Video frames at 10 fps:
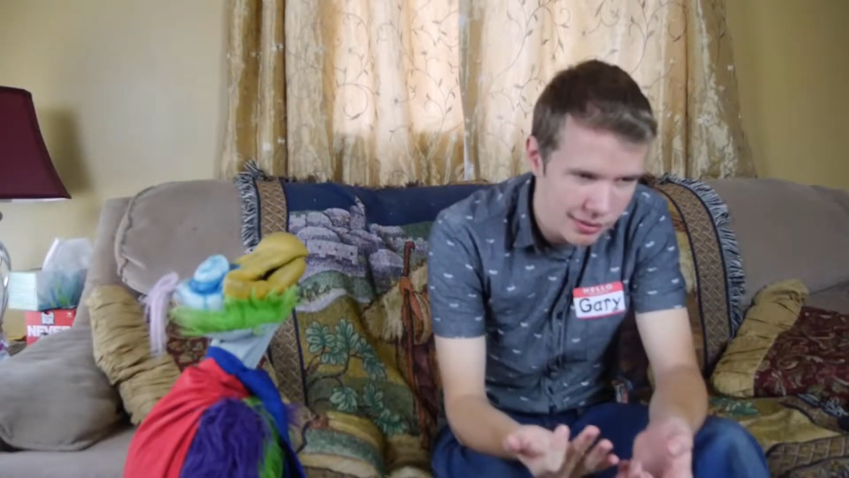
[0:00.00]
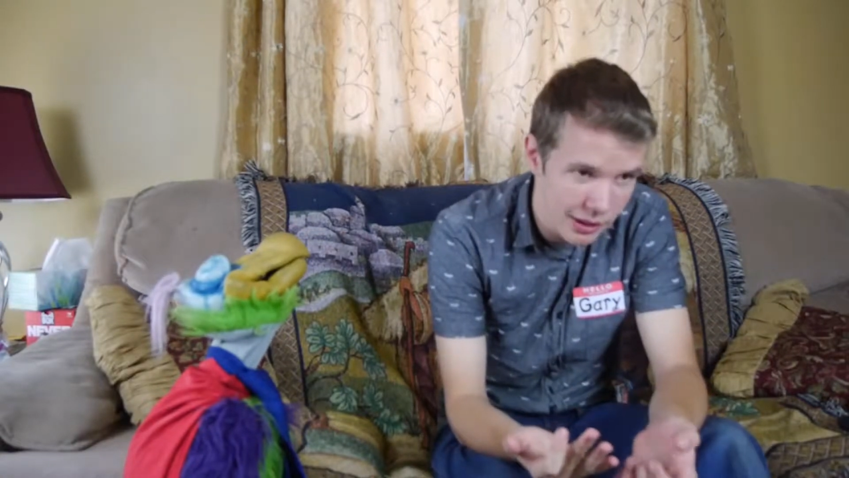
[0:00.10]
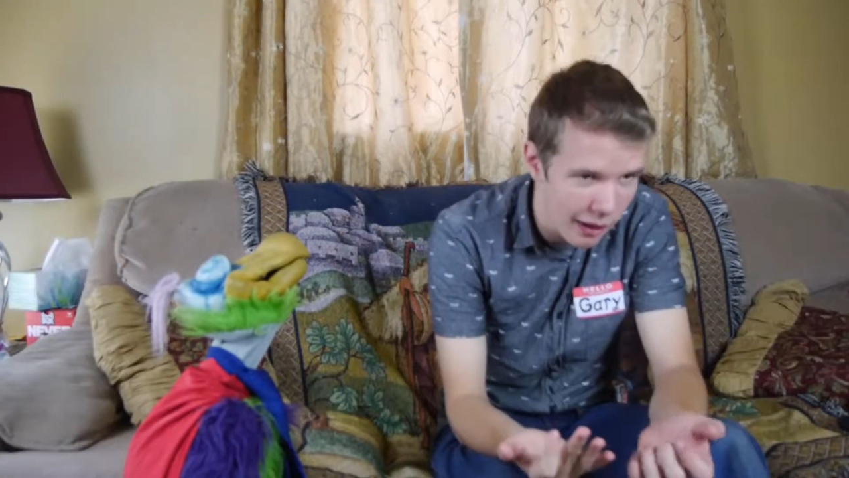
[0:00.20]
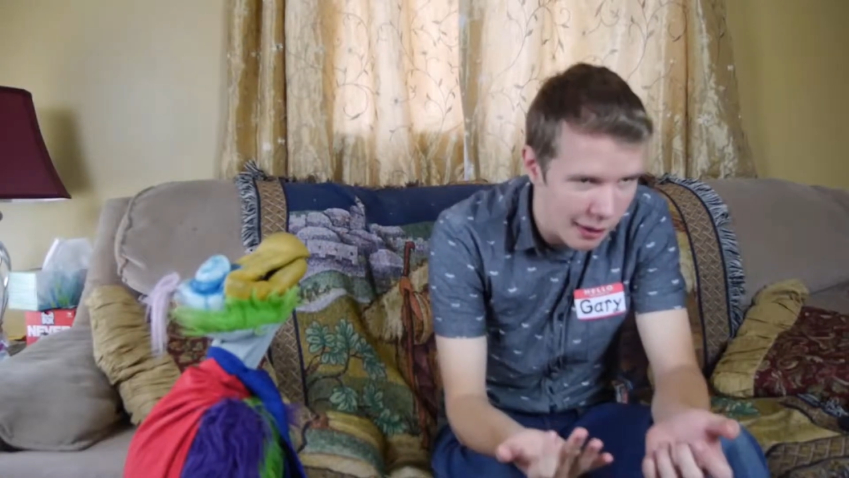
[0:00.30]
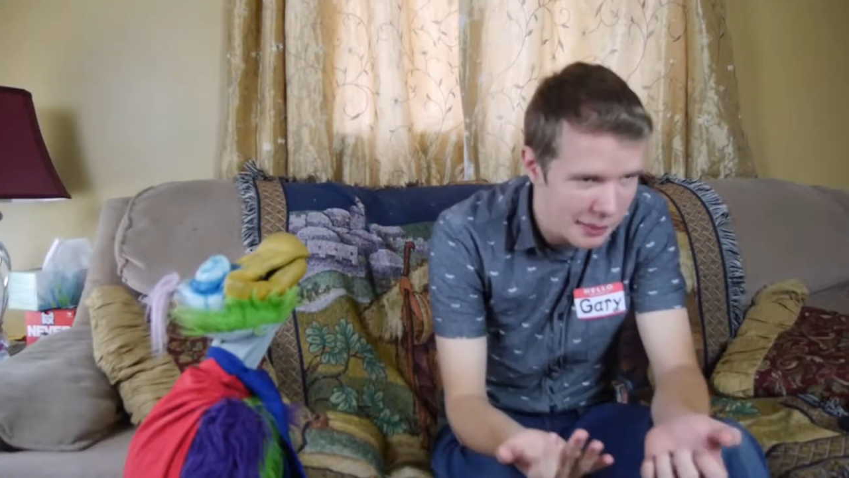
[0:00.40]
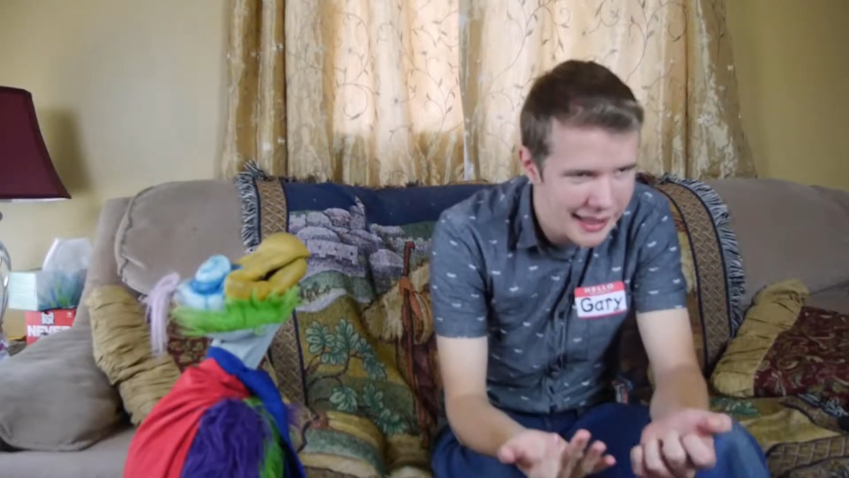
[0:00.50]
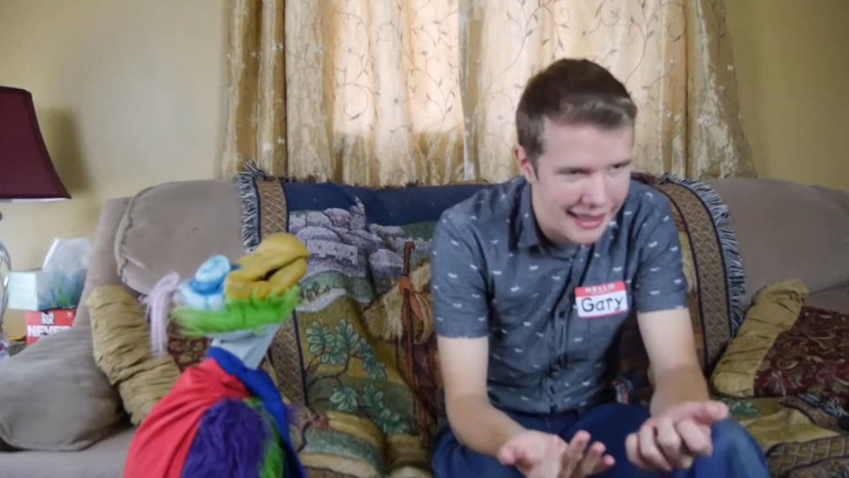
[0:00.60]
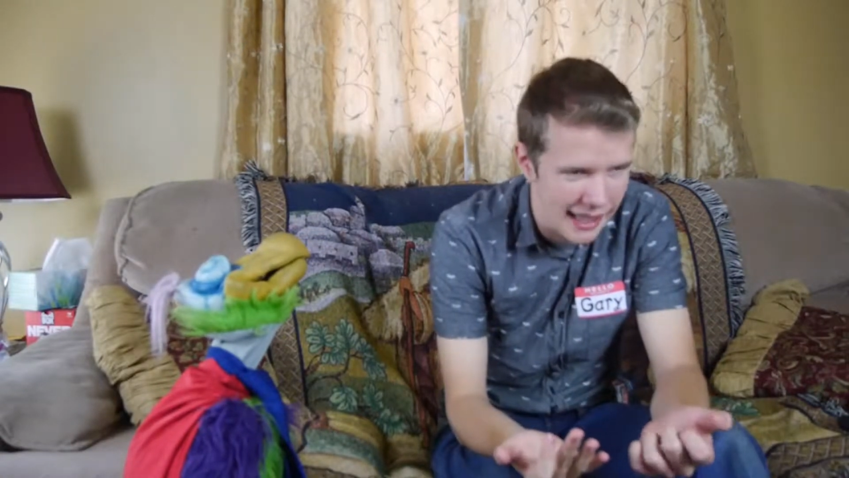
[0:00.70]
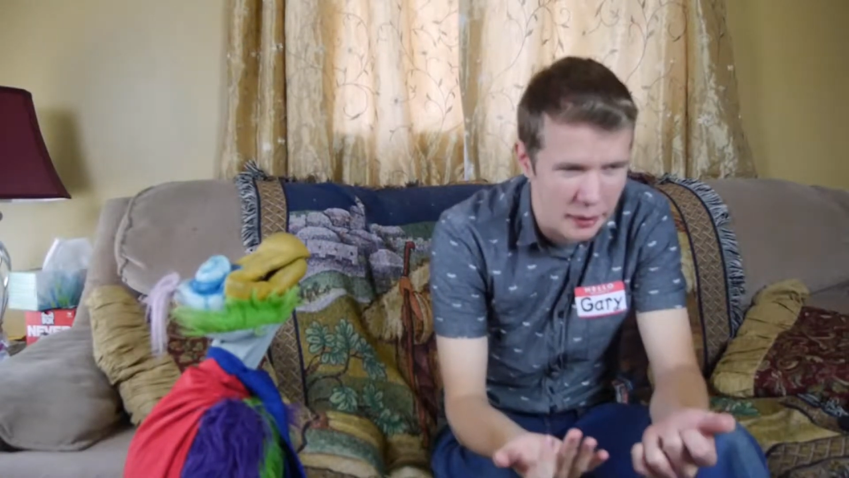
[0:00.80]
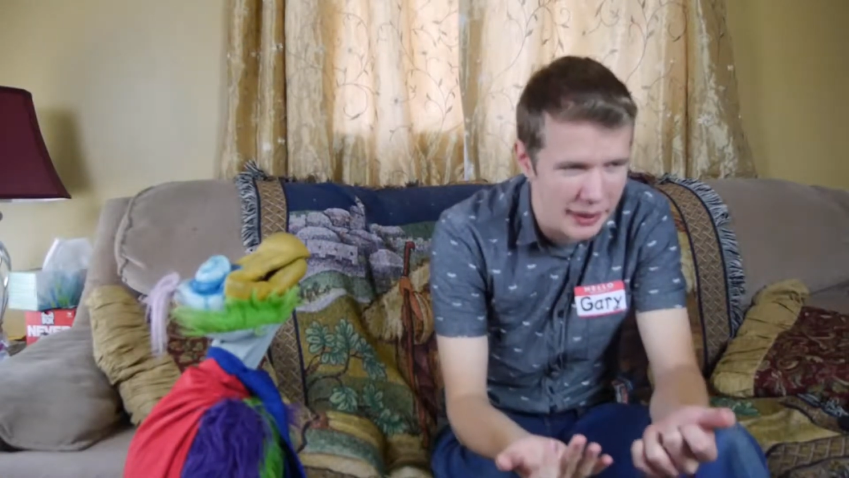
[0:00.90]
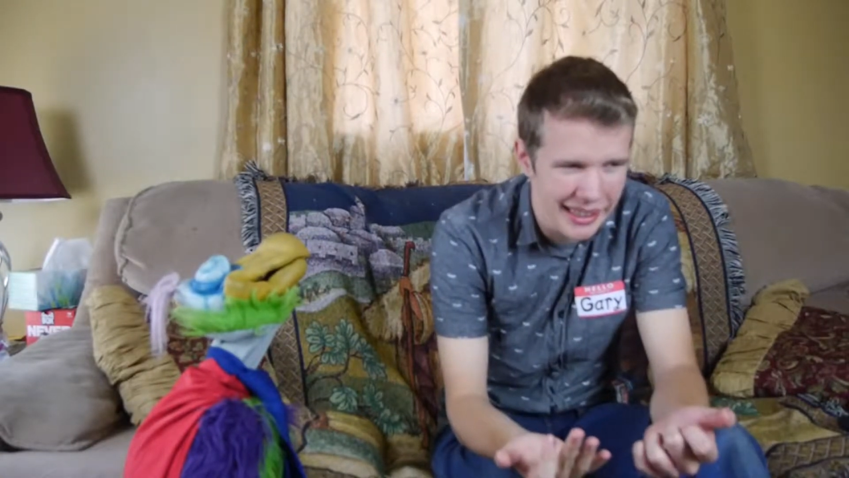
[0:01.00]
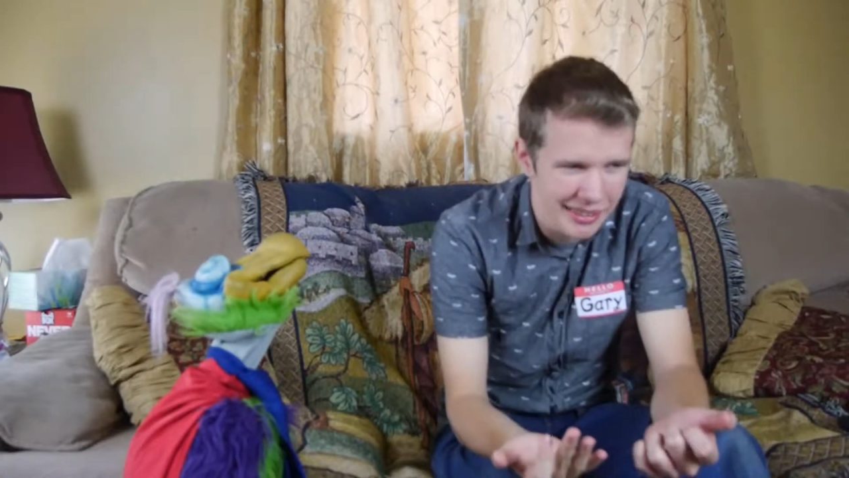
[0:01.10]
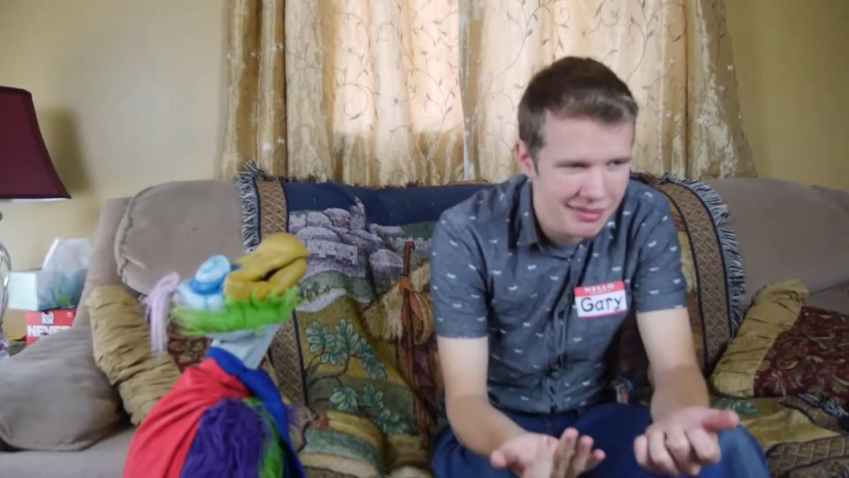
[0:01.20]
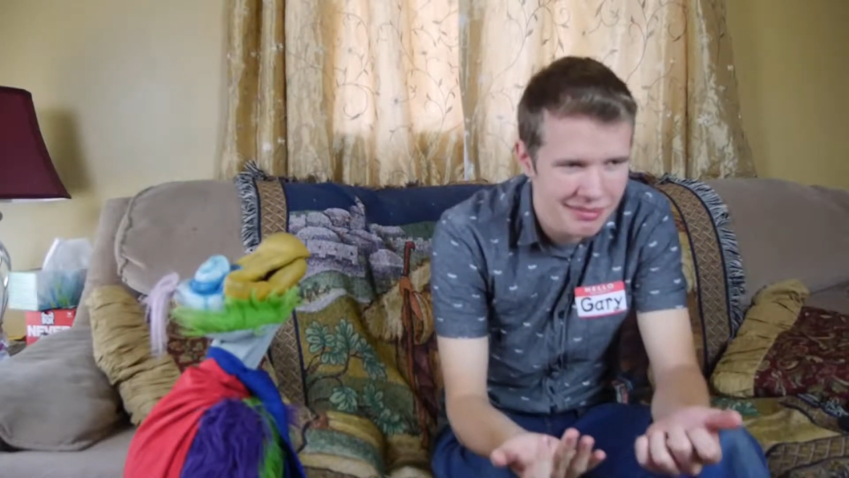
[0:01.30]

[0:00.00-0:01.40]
call me Gary.